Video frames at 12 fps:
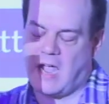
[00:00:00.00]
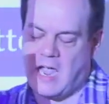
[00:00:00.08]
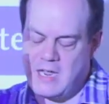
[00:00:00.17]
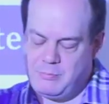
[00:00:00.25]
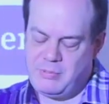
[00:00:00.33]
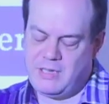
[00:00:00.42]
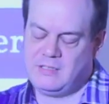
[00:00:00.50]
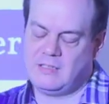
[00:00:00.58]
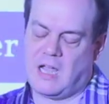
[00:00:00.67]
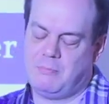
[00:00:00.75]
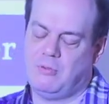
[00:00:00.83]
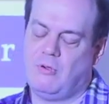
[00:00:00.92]
I picked
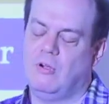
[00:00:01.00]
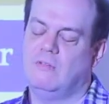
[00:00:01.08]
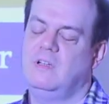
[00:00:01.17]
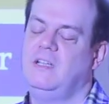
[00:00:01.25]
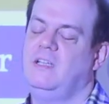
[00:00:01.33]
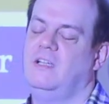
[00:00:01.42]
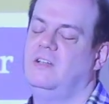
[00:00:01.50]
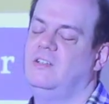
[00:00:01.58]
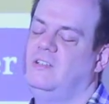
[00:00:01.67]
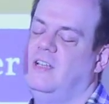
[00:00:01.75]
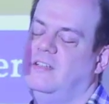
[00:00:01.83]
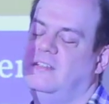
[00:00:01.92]
up over the
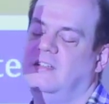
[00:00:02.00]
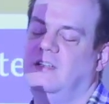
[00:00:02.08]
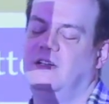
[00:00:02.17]
years, that